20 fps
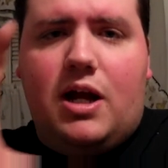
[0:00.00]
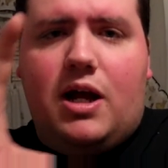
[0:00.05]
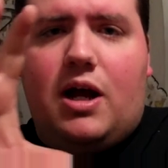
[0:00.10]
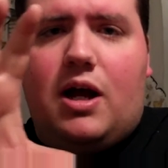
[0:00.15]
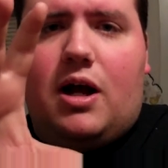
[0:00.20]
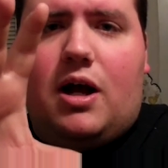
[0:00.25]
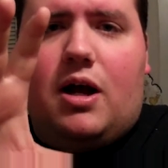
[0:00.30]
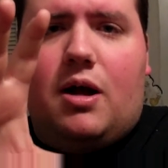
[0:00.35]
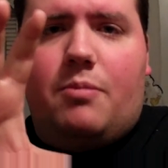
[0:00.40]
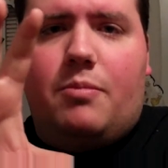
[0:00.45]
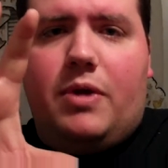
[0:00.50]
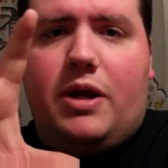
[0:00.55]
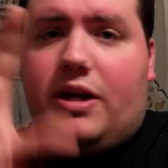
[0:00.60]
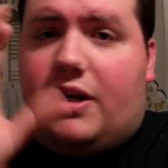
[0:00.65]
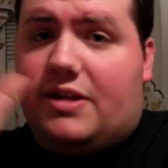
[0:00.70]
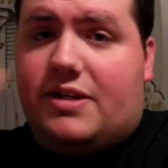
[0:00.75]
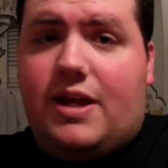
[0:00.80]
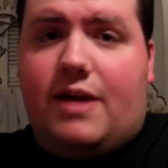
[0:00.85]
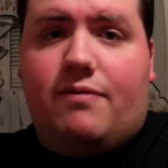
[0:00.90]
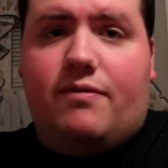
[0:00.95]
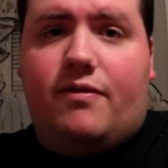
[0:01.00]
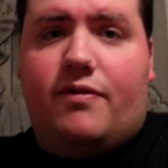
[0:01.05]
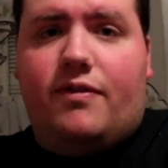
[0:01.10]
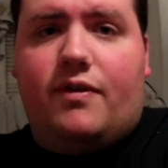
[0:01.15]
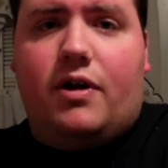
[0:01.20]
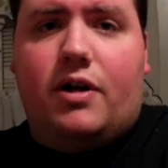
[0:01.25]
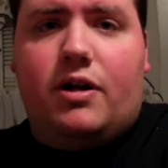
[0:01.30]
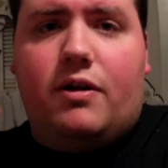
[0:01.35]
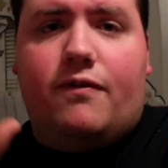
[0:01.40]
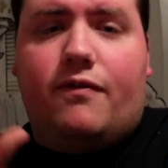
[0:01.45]
Um, and he's having
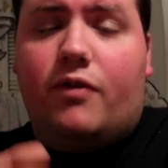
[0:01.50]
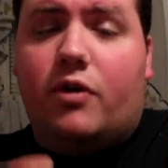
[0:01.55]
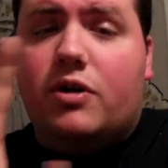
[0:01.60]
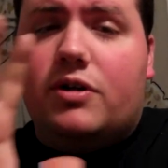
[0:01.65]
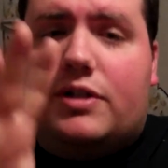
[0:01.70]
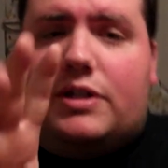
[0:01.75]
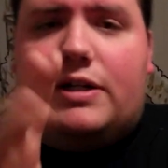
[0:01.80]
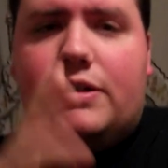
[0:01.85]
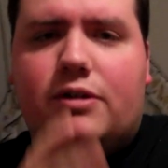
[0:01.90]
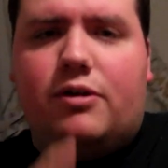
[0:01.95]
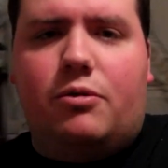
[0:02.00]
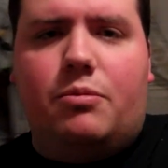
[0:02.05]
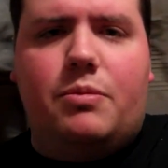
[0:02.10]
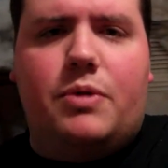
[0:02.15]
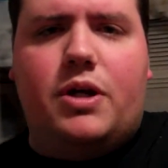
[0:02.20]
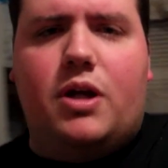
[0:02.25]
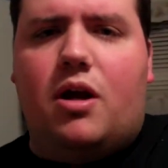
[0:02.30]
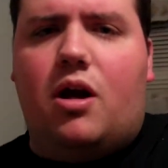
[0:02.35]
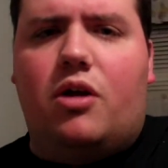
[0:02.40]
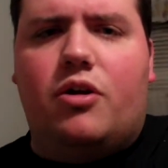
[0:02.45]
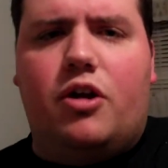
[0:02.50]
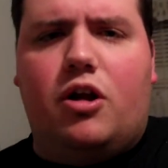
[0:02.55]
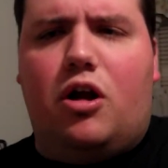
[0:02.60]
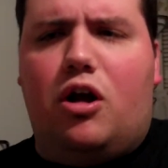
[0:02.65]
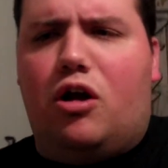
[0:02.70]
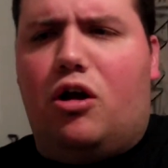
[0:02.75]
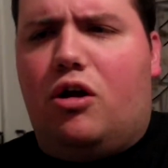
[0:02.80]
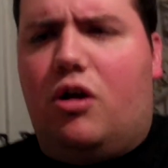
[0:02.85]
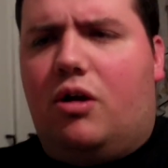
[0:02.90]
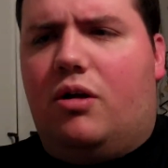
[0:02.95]
fun. At first, he told me,
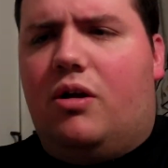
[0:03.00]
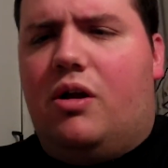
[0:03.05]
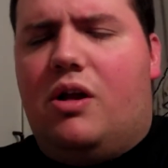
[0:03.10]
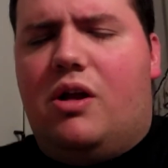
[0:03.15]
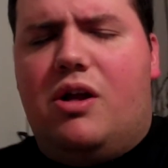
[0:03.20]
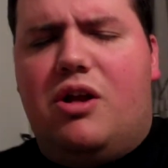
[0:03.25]
uh,